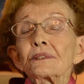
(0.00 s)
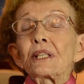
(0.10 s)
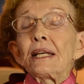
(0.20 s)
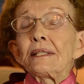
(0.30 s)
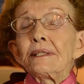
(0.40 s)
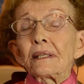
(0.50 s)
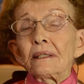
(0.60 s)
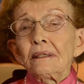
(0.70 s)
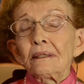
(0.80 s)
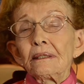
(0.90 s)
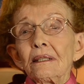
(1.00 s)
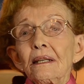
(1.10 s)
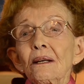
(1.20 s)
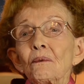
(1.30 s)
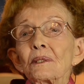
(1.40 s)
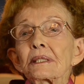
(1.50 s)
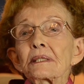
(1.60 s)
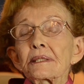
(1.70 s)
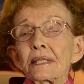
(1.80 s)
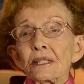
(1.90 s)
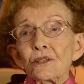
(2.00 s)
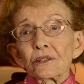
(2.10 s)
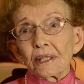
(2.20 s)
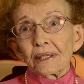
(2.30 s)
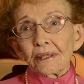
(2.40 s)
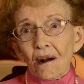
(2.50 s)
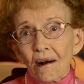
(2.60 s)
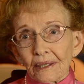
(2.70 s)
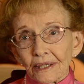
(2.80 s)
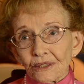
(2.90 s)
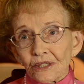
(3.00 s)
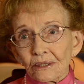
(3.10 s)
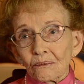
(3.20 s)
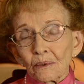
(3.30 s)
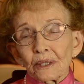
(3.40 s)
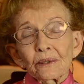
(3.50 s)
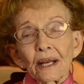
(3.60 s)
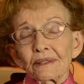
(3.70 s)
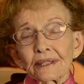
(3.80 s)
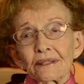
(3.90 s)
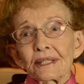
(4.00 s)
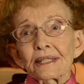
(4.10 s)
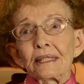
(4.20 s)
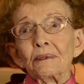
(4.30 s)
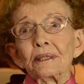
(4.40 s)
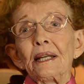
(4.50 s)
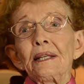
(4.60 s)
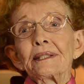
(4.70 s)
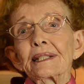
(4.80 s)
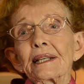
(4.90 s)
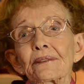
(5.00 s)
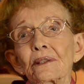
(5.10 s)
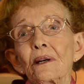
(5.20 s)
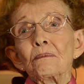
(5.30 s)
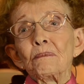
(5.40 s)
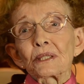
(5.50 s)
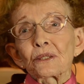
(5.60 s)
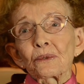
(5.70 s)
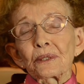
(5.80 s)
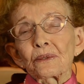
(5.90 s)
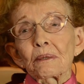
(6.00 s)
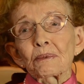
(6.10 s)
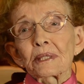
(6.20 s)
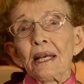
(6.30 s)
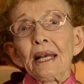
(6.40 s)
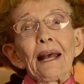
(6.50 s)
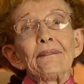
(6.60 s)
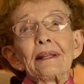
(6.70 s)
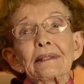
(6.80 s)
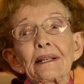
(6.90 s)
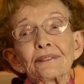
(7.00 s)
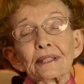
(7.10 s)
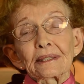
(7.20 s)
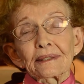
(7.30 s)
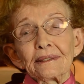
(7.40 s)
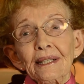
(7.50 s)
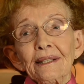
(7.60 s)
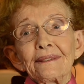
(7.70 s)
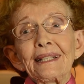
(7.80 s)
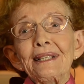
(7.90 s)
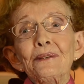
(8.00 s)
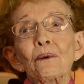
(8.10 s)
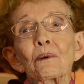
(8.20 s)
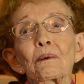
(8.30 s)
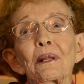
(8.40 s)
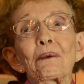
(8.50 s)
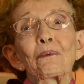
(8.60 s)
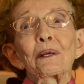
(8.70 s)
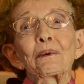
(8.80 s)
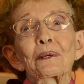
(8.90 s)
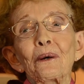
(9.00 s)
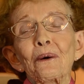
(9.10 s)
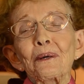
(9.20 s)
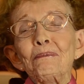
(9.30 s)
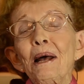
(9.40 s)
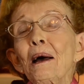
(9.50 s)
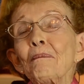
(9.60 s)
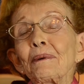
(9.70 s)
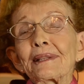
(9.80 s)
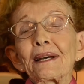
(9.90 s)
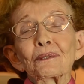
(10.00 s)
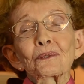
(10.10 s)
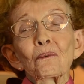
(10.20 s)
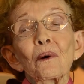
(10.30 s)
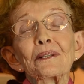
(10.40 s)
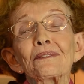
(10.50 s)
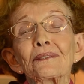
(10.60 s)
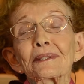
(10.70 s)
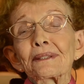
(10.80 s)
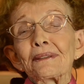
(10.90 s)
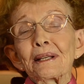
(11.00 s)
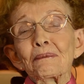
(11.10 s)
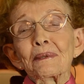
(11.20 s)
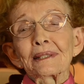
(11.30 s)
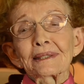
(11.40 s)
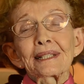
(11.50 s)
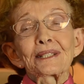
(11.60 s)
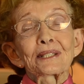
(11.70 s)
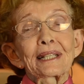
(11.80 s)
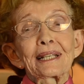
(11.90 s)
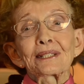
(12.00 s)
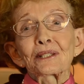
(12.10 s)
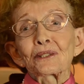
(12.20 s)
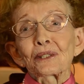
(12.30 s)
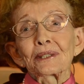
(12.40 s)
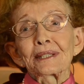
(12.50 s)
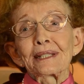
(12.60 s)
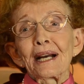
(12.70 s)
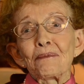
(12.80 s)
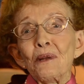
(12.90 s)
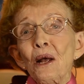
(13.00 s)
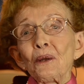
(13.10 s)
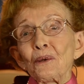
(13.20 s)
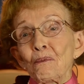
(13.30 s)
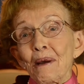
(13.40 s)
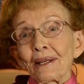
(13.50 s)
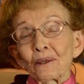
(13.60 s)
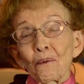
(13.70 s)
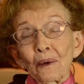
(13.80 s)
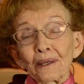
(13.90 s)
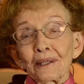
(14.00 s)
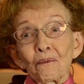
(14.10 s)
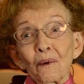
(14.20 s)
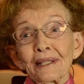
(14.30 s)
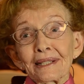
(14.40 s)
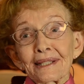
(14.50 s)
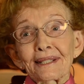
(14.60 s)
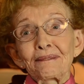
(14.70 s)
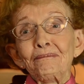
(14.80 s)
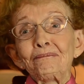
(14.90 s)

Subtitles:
Chanda was a senior in college. We traveled every summer together on mystery trips, and they loved it. They didn't know where we were going, but that was wonderful to them, because they just had such a good time, no matter where it was.